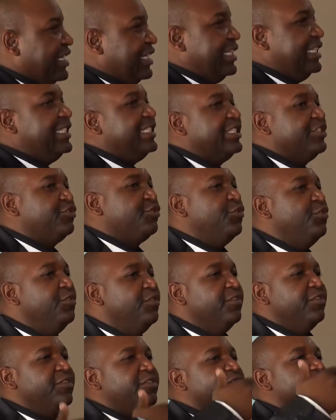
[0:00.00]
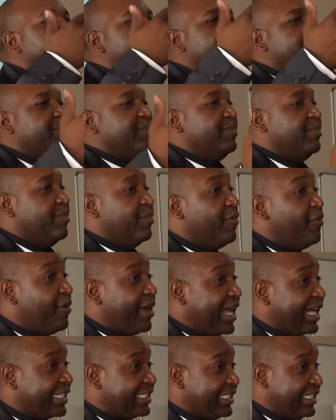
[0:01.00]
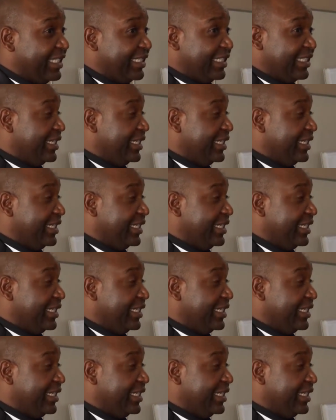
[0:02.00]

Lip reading: leads to more accidents.